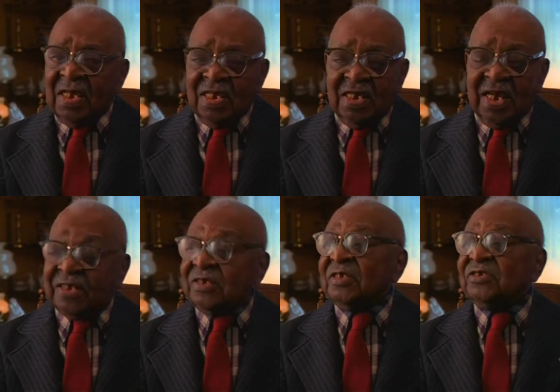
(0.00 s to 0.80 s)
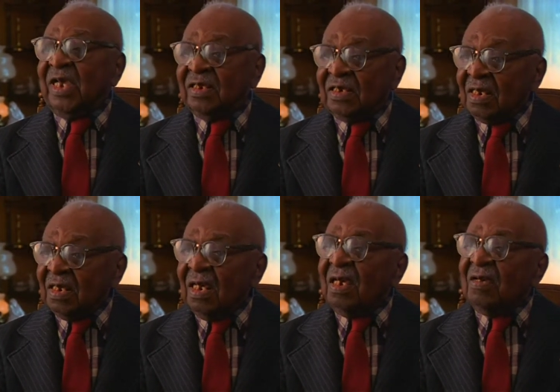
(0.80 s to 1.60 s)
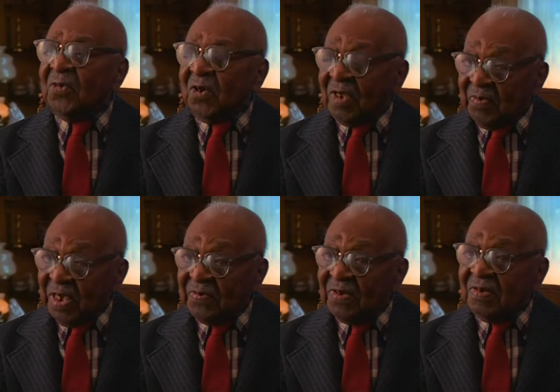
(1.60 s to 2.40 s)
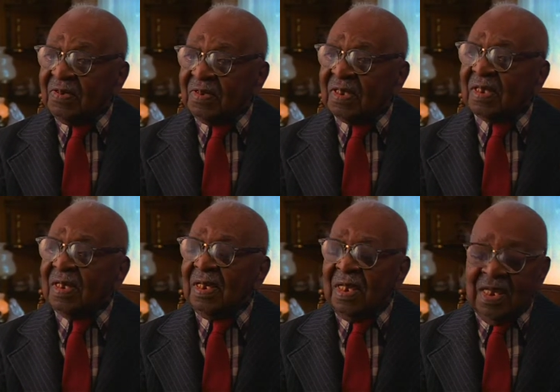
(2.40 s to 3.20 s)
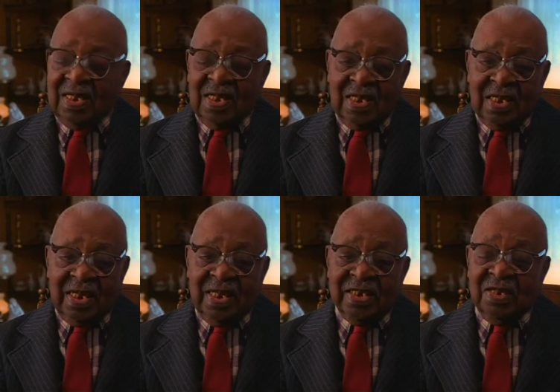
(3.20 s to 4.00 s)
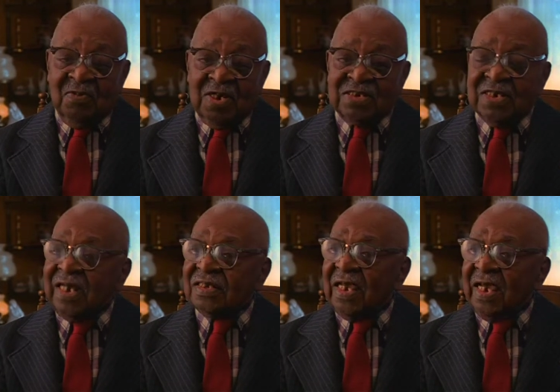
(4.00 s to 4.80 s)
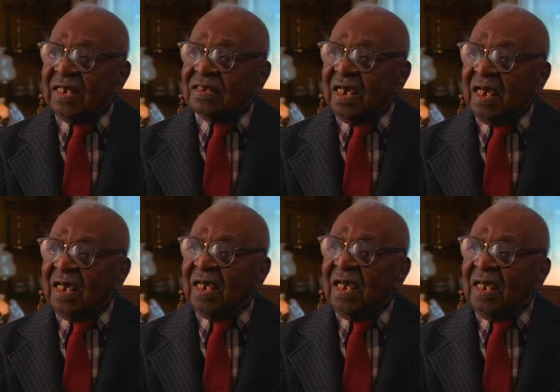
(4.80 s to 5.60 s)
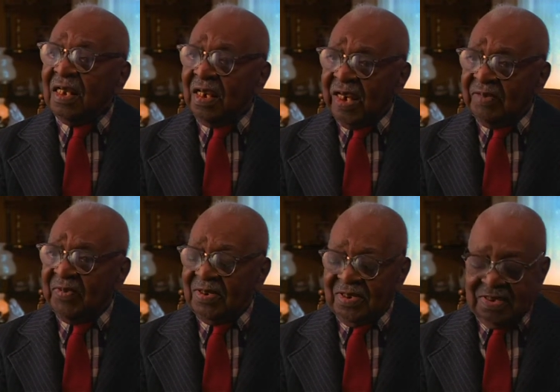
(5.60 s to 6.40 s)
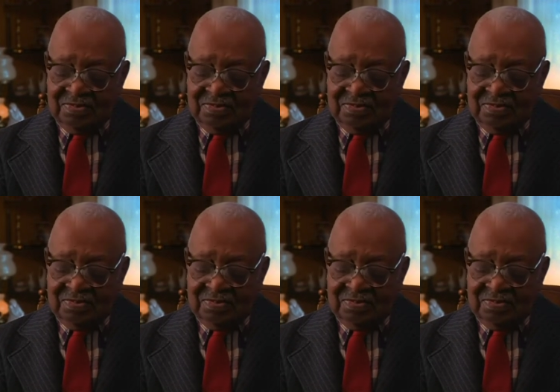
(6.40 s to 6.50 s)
He had an agenda for the people, and he was not anti labor.